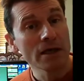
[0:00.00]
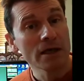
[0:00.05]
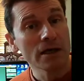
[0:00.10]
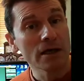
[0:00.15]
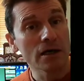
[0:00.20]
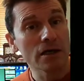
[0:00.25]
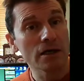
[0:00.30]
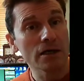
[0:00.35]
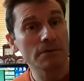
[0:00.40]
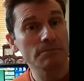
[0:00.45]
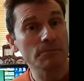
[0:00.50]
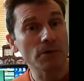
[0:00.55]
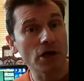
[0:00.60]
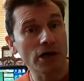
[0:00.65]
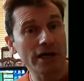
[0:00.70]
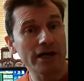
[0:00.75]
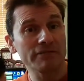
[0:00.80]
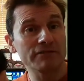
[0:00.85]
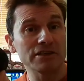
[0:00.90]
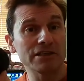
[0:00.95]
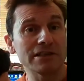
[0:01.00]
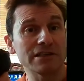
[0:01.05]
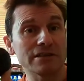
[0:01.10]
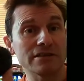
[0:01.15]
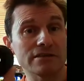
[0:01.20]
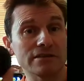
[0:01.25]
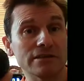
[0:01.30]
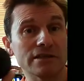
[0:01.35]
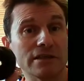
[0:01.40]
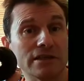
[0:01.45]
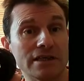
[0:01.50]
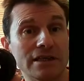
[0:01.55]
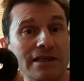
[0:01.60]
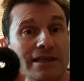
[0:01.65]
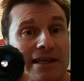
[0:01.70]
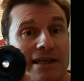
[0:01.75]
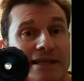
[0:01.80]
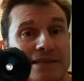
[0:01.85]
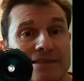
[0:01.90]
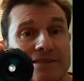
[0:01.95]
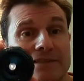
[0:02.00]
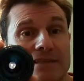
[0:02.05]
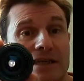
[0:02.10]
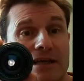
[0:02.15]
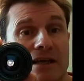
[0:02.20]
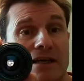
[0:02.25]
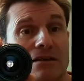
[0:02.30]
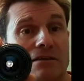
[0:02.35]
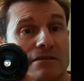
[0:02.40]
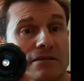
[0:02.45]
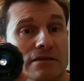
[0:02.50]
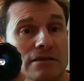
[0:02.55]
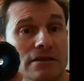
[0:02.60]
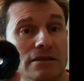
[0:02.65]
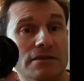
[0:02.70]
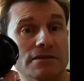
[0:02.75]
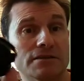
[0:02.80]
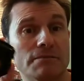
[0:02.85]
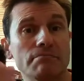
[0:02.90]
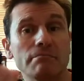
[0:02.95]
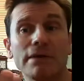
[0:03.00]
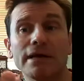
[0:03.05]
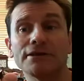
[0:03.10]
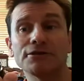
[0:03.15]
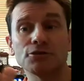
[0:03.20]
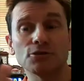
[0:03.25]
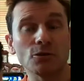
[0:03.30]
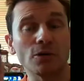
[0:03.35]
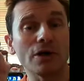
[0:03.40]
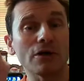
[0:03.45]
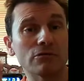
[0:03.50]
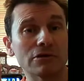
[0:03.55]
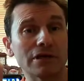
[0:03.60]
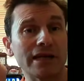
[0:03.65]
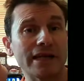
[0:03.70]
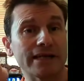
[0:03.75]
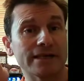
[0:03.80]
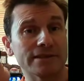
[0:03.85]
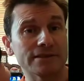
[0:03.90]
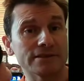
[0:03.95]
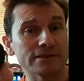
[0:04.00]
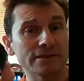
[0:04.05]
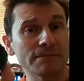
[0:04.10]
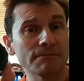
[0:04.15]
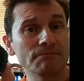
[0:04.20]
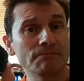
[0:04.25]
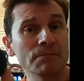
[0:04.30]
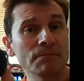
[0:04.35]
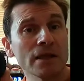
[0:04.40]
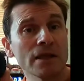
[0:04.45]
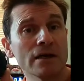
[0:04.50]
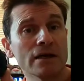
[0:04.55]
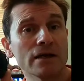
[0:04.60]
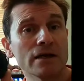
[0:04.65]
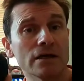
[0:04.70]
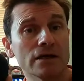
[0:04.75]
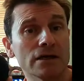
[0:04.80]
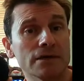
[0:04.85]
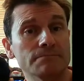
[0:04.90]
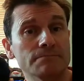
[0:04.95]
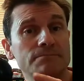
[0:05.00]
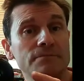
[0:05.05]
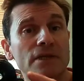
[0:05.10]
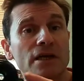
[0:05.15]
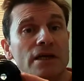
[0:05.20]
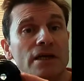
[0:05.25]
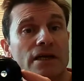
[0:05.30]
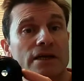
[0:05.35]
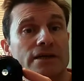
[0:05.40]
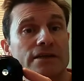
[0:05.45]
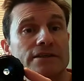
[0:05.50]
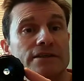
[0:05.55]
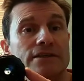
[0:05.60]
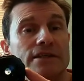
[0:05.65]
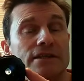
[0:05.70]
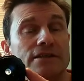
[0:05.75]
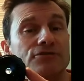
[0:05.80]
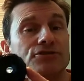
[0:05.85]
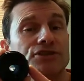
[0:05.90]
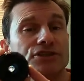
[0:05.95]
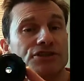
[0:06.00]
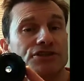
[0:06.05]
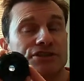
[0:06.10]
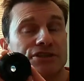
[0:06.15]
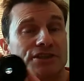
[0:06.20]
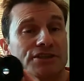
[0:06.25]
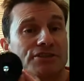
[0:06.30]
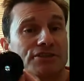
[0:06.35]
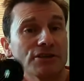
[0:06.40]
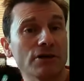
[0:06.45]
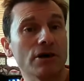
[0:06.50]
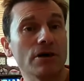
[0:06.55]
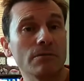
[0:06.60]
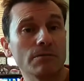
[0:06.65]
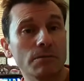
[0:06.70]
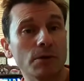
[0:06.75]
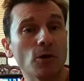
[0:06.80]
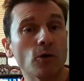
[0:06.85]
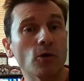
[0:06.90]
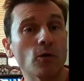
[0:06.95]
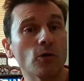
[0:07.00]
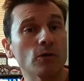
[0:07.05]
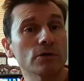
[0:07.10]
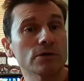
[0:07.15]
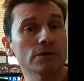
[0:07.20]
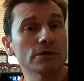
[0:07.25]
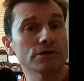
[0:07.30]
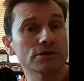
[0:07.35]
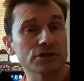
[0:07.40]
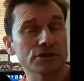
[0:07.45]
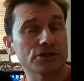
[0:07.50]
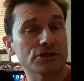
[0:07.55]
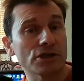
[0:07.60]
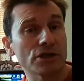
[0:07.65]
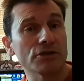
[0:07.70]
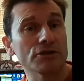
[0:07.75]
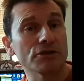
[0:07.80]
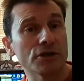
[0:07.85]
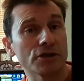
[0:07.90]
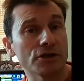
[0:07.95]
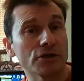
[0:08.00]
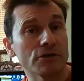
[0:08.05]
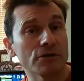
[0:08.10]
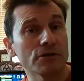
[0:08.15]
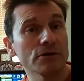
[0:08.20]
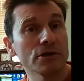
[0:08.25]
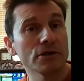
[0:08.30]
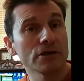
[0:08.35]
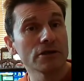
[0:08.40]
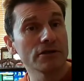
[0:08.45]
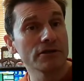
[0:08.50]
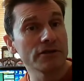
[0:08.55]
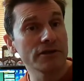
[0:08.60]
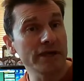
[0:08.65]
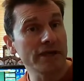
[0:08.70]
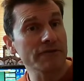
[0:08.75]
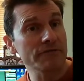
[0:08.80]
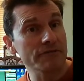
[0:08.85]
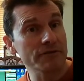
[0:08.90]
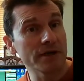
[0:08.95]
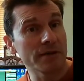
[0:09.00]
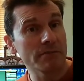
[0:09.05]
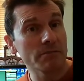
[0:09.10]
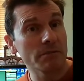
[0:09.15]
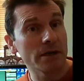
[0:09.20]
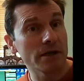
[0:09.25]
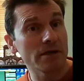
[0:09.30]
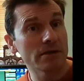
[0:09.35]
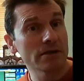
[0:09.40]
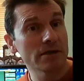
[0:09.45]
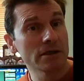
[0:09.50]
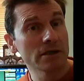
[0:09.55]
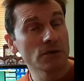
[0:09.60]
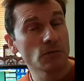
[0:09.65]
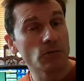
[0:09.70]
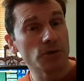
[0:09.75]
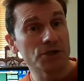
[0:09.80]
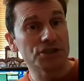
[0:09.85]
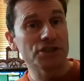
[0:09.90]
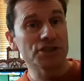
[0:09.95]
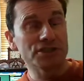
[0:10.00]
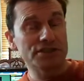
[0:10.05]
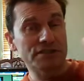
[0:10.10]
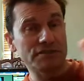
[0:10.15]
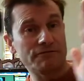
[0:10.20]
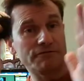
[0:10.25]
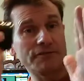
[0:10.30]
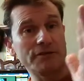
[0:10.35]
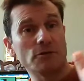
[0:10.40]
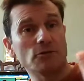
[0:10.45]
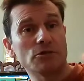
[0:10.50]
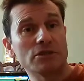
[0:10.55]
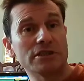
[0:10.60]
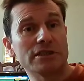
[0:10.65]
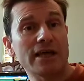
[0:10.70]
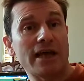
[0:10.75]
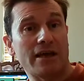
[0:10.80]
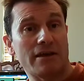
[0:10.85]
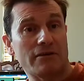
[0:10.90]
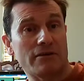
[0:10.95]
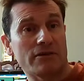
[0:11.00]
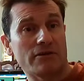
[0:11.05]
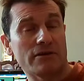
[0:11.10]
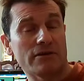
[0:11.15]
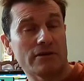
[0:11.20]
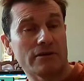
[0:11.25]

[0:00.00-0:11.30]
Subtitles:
I have a lens here. It's a manual old lens, and it's just an example to show you the F number, which is the field of depth.